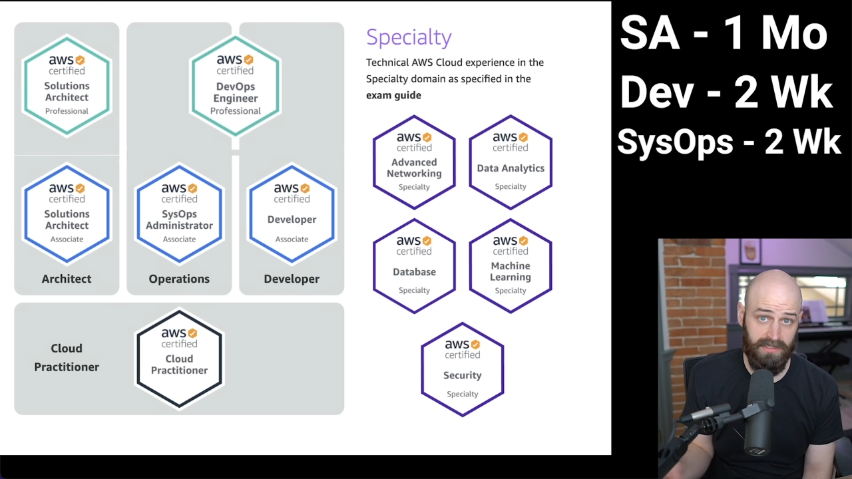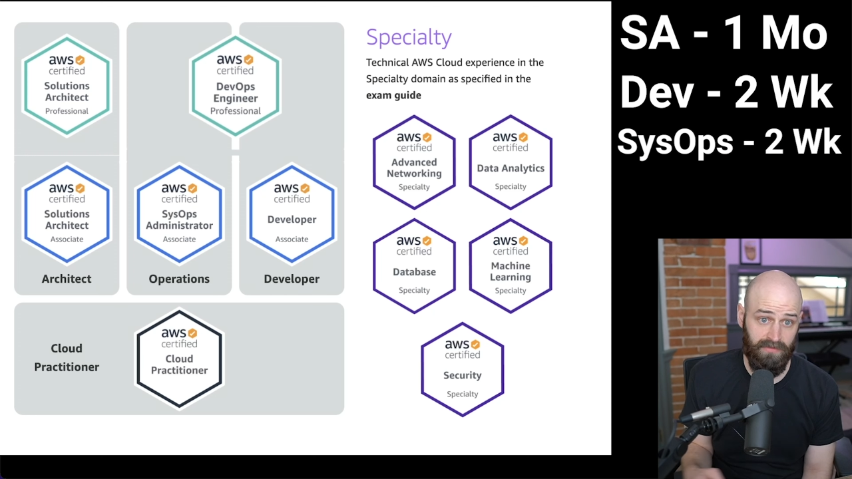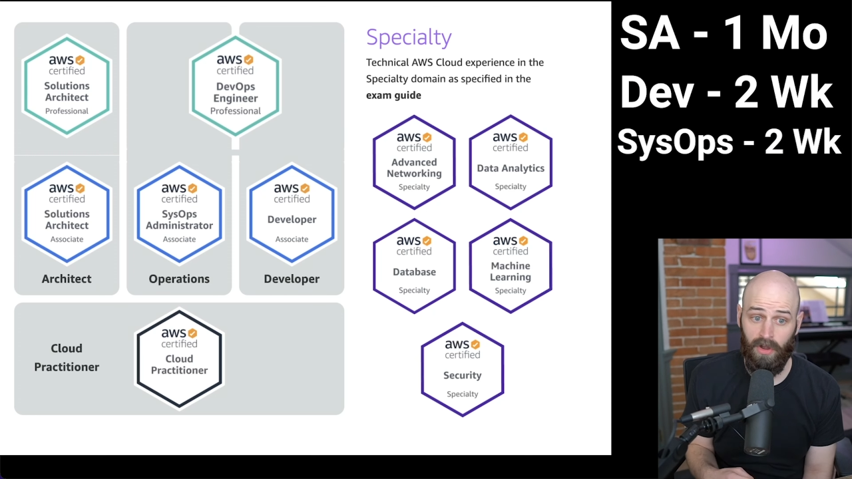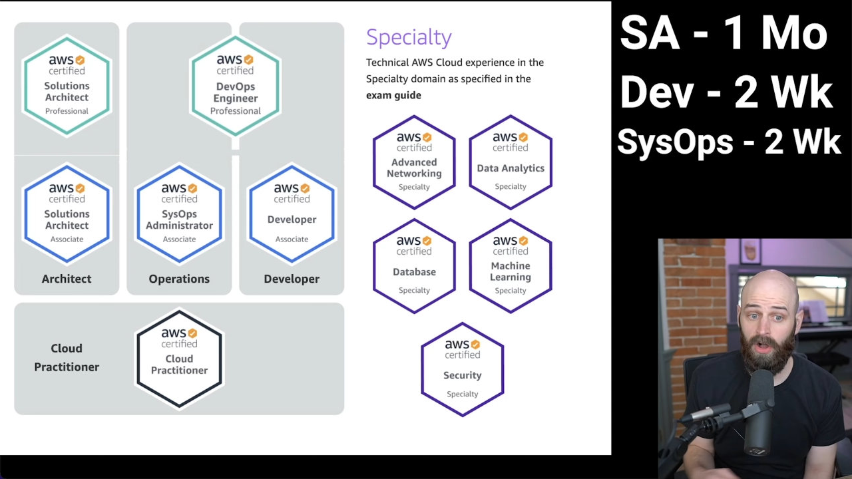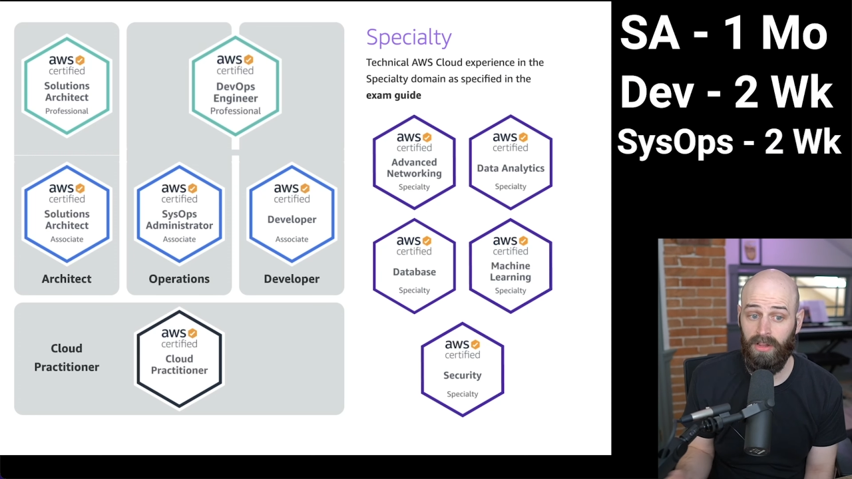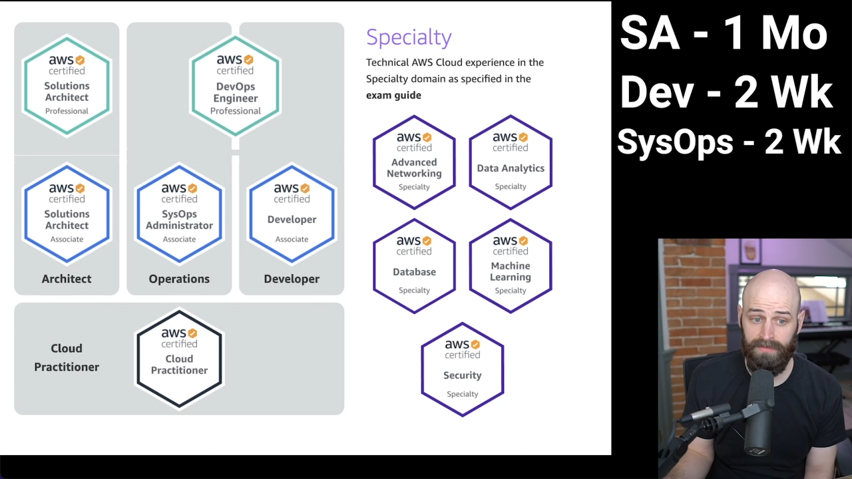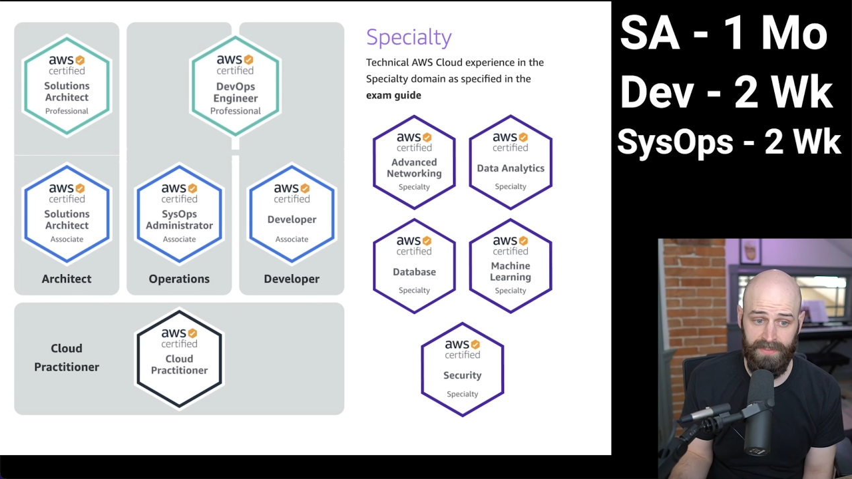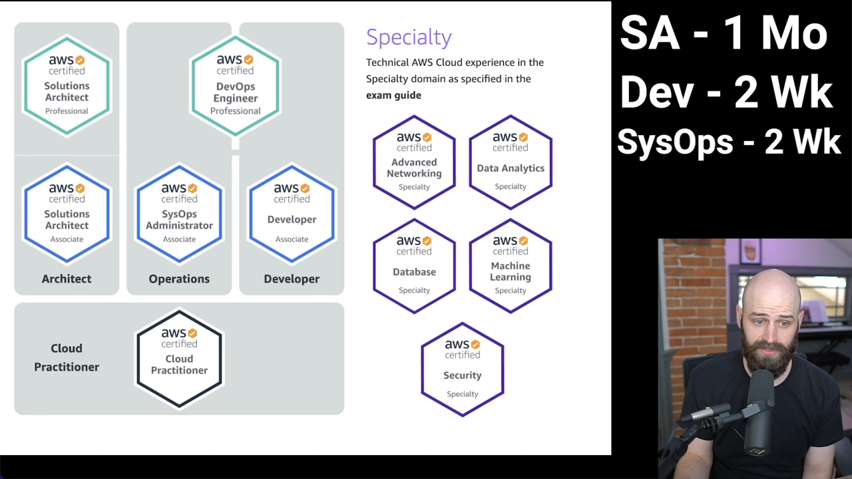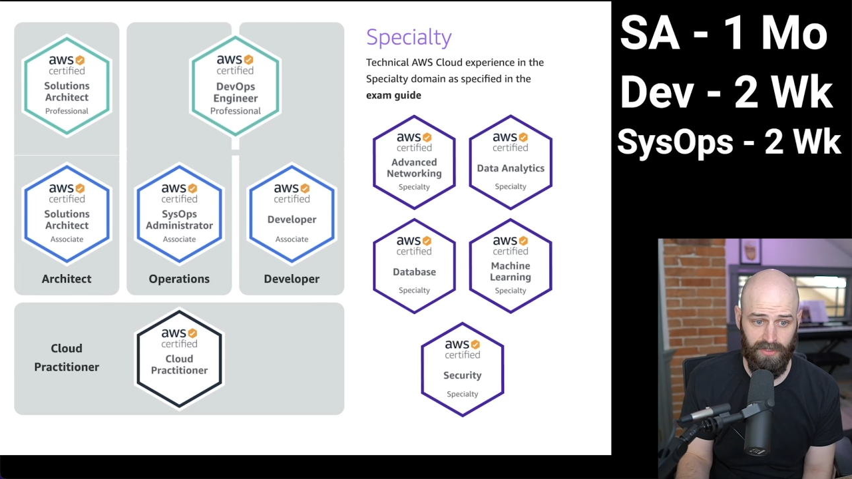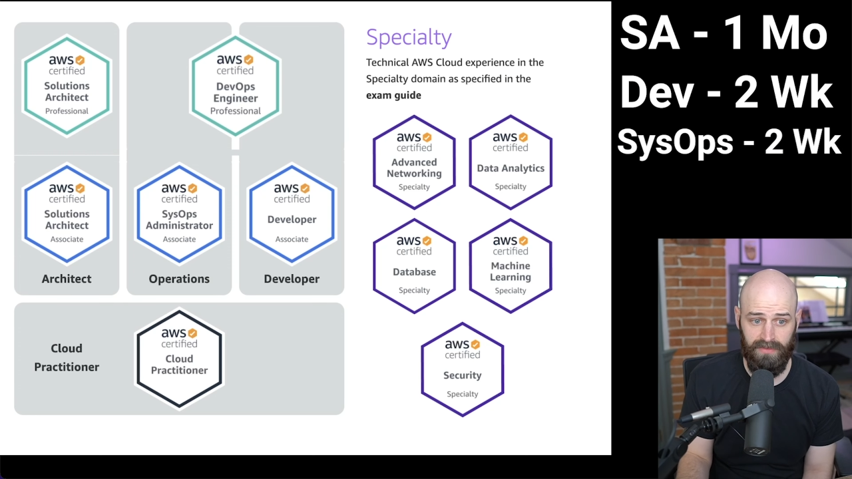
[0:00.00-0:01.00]
for all of
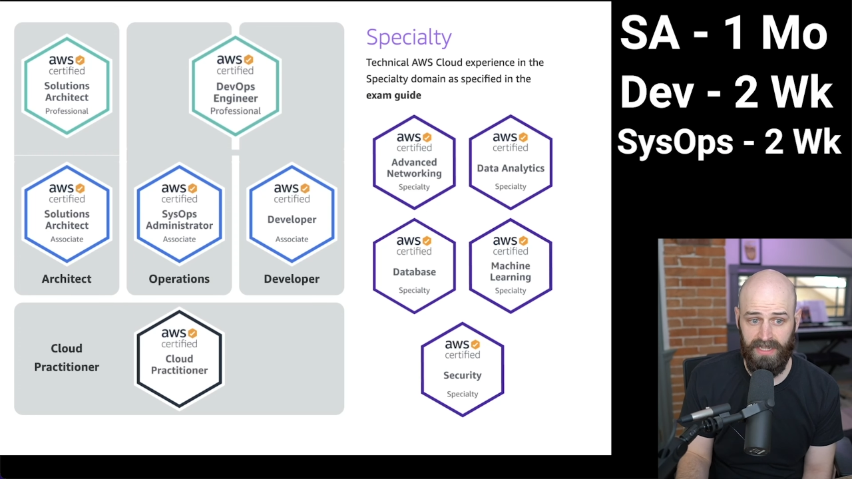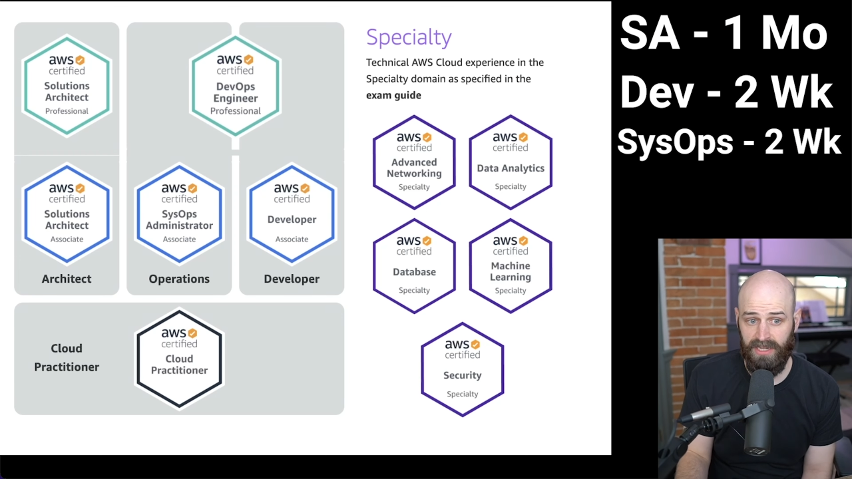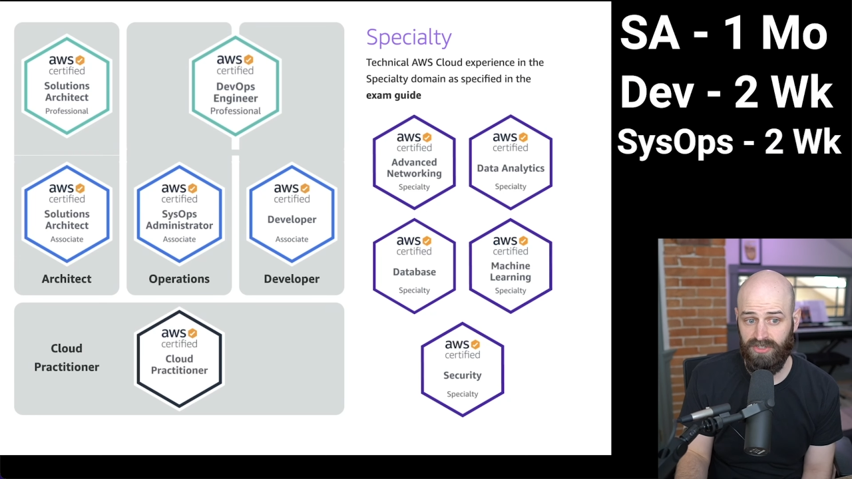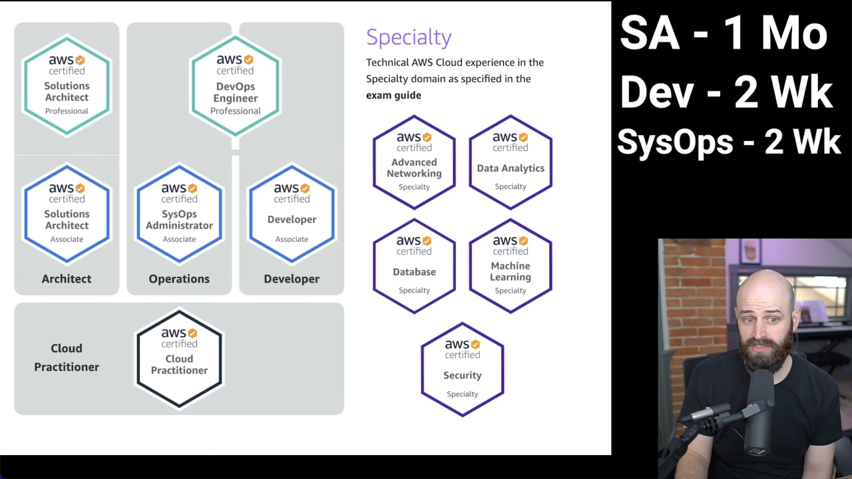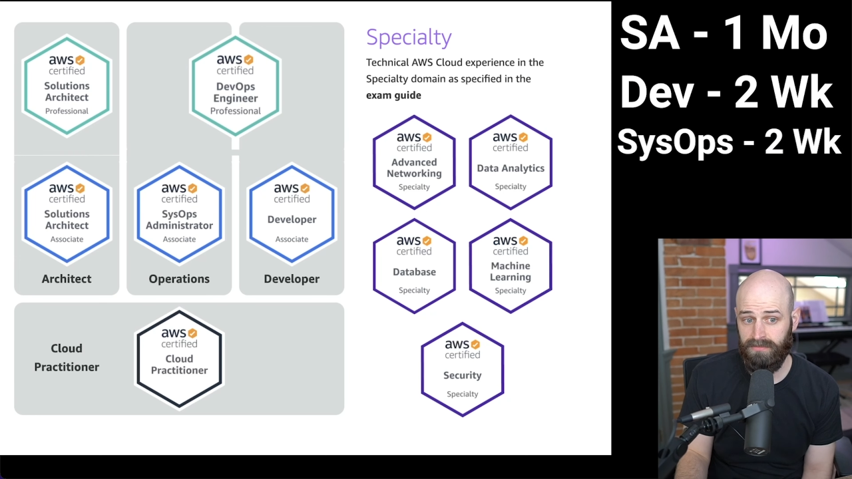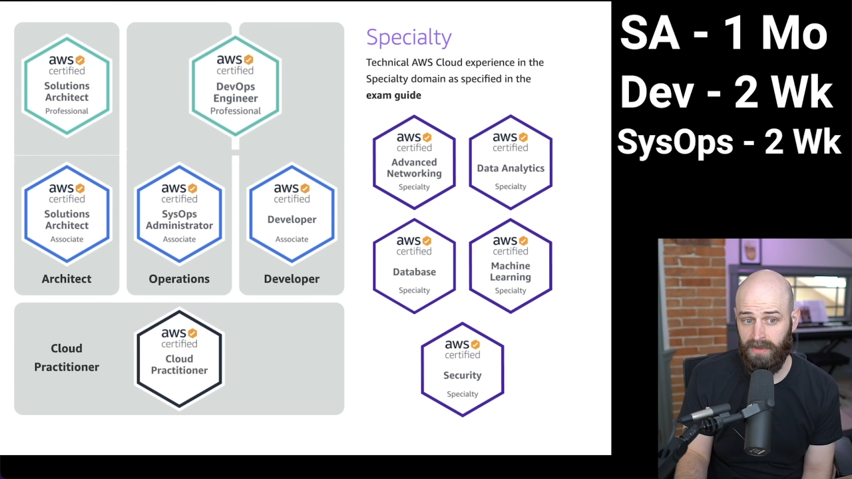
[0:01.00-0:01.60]
these certifications,